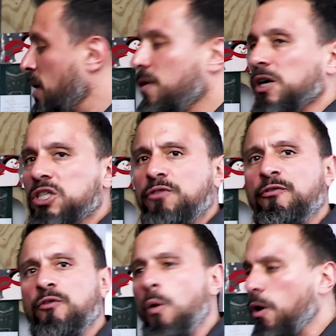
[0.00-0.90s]
there's
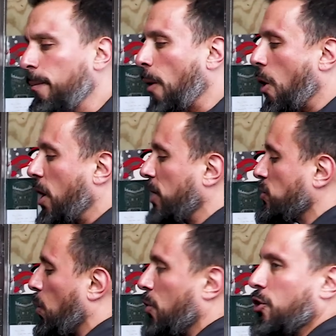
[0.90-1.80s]
4 bars
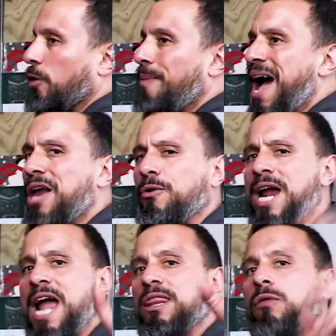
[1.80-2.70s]
on your
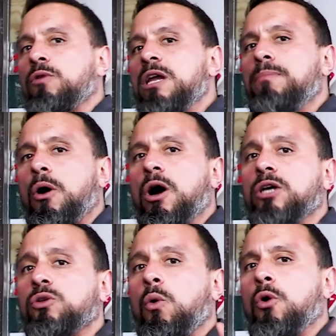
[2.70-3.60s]
battery and 3
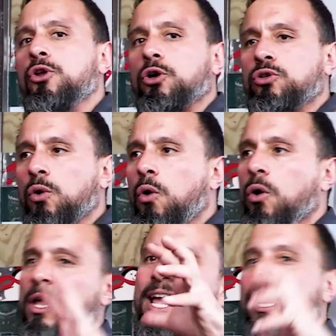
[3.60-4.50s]
bars on your
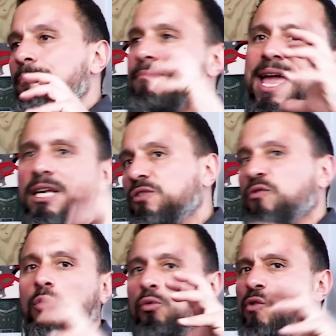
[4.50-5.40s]
tool. It makes
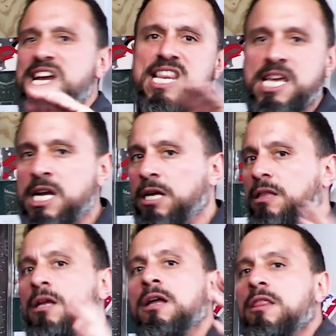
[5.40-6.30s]
for reading
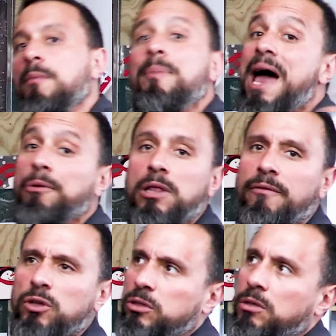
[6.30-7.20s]
the battery
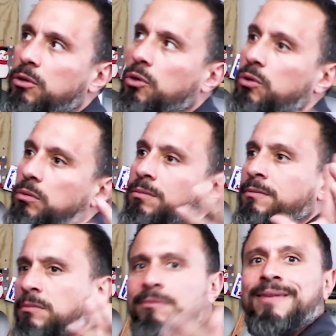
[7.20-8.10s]
level. It's a little,
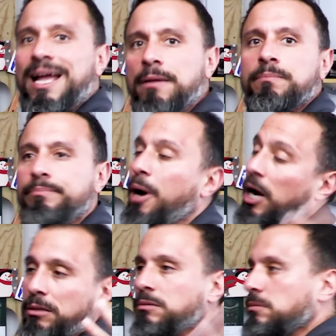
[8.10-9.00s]

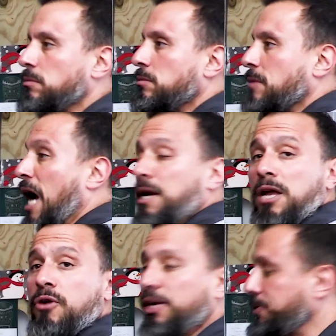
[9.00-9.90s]
but I
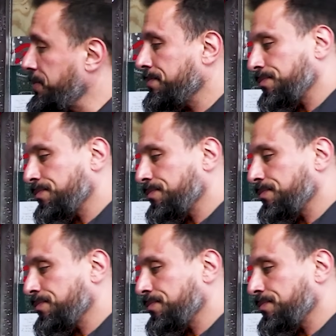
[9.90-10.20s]
digress.